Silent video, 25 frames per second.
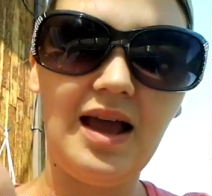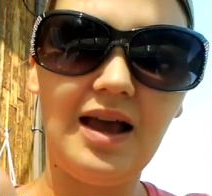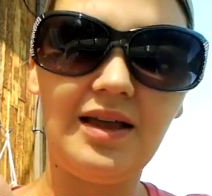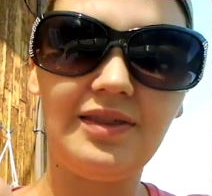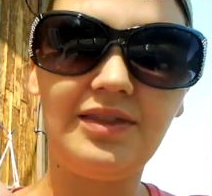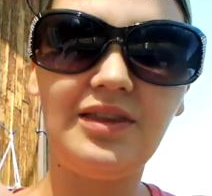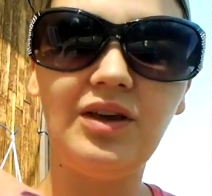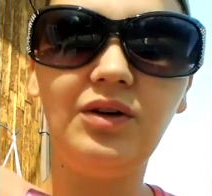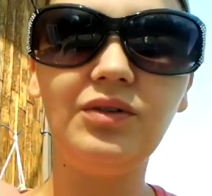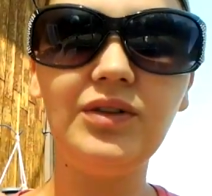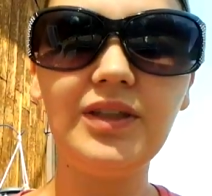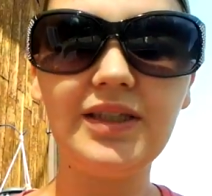
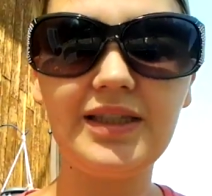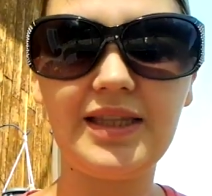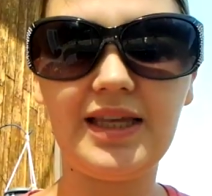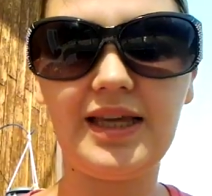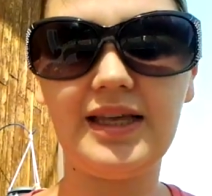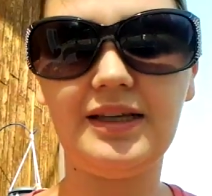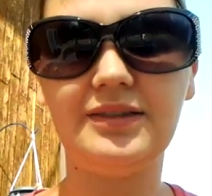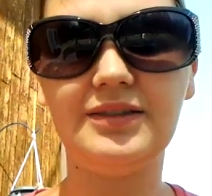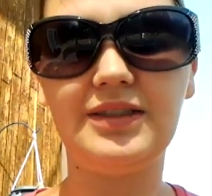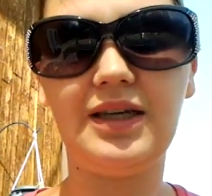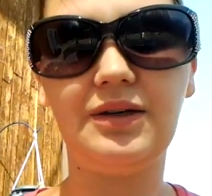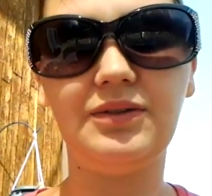The only
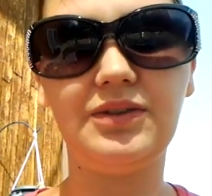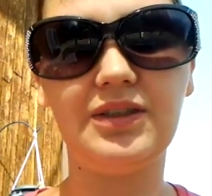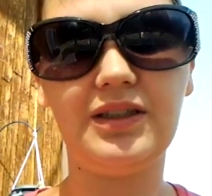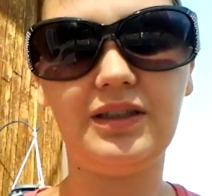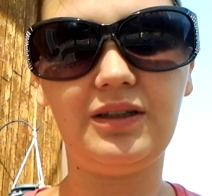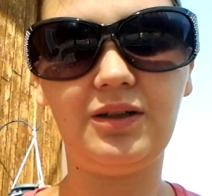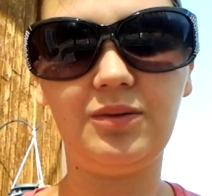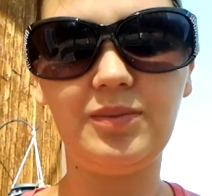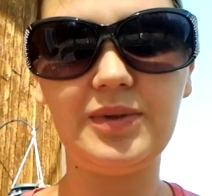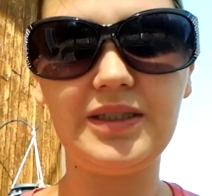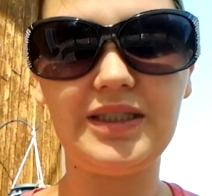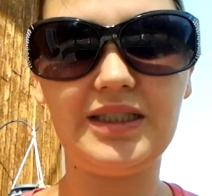thing is I was a
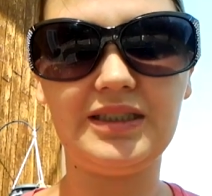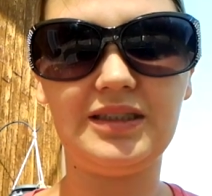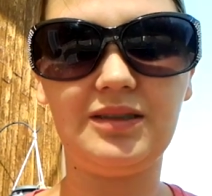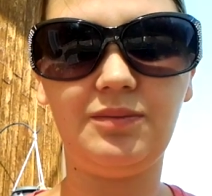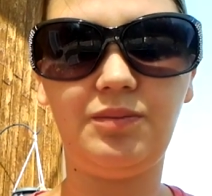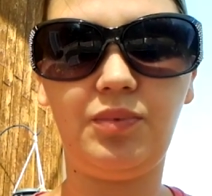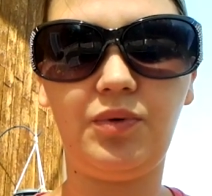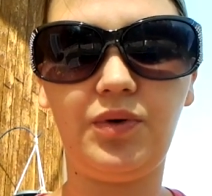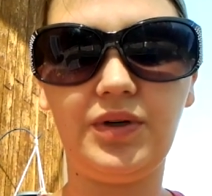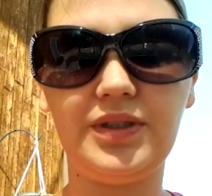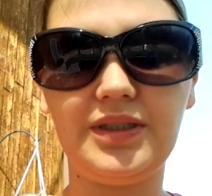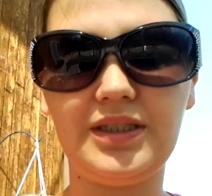little bit
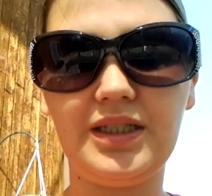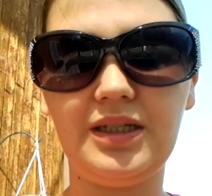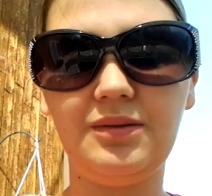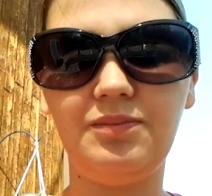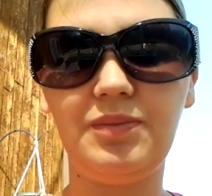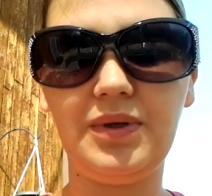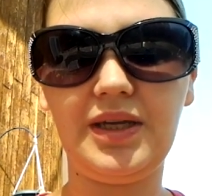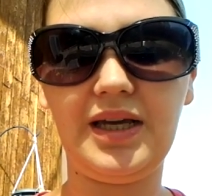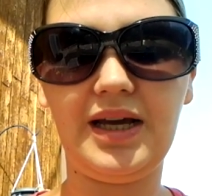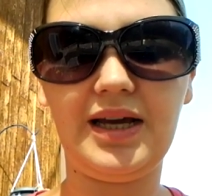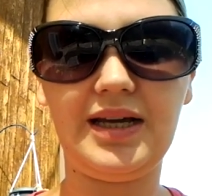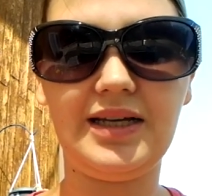disappointed
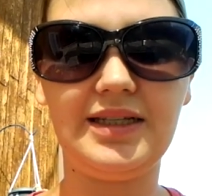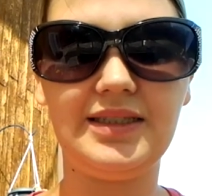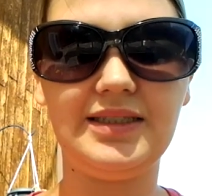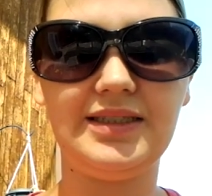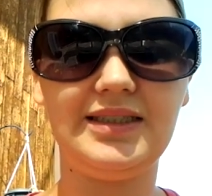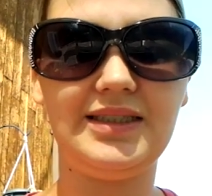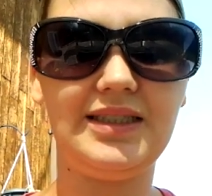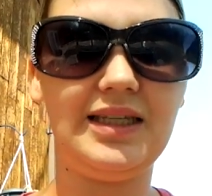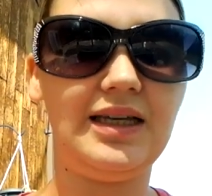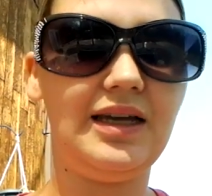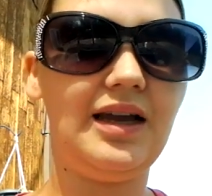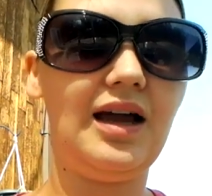
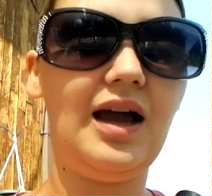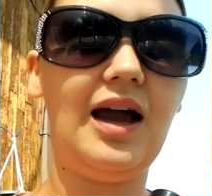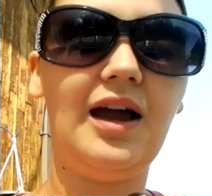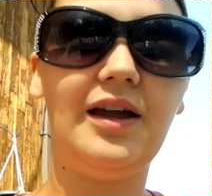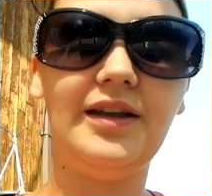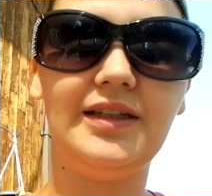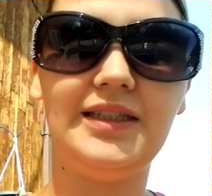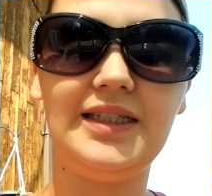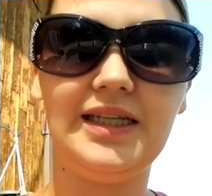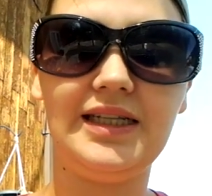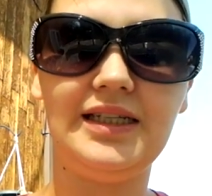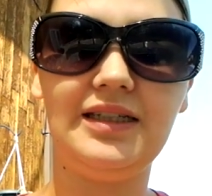because
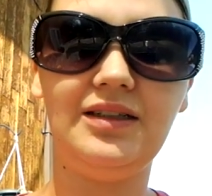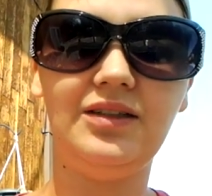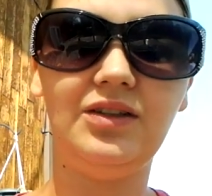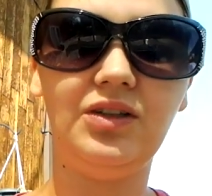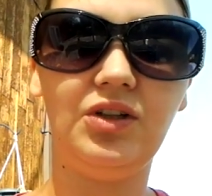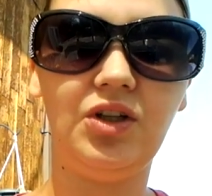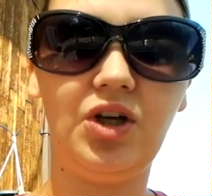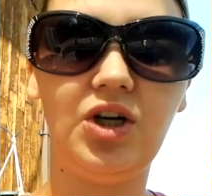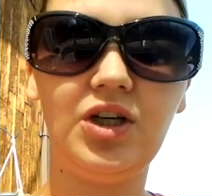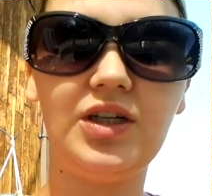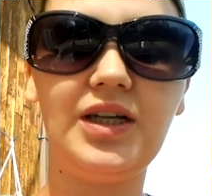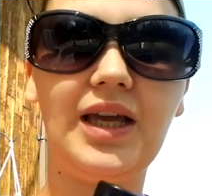I didn't
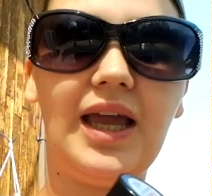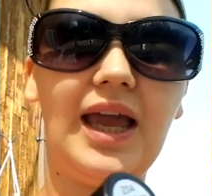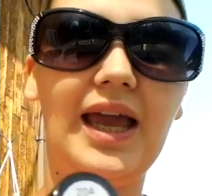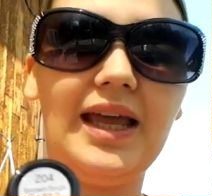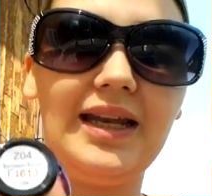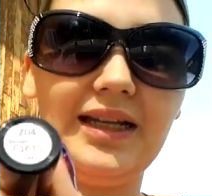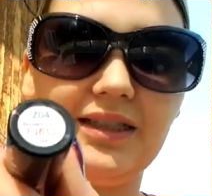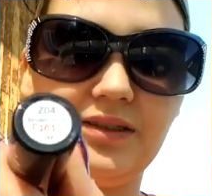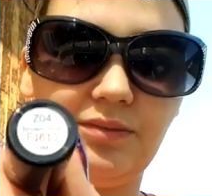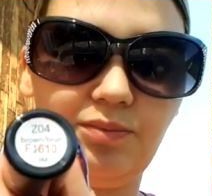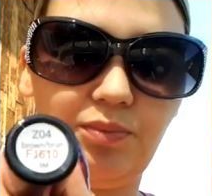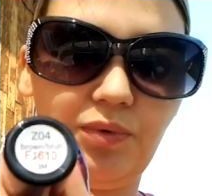look
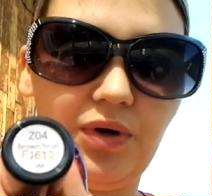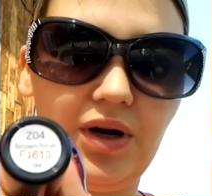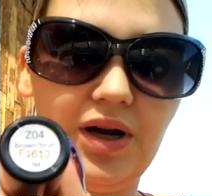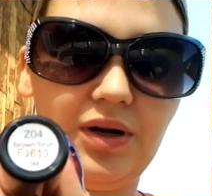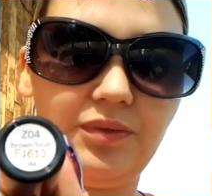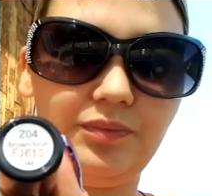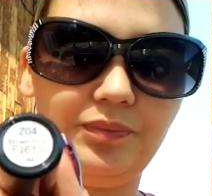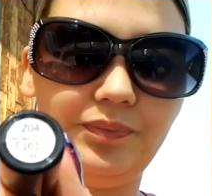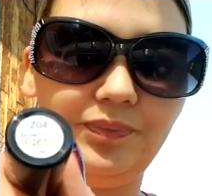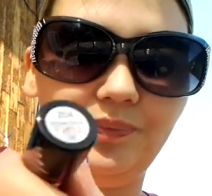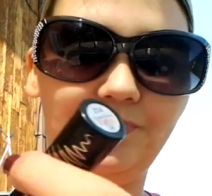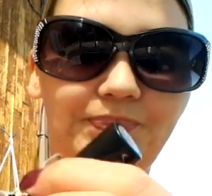and it's brown.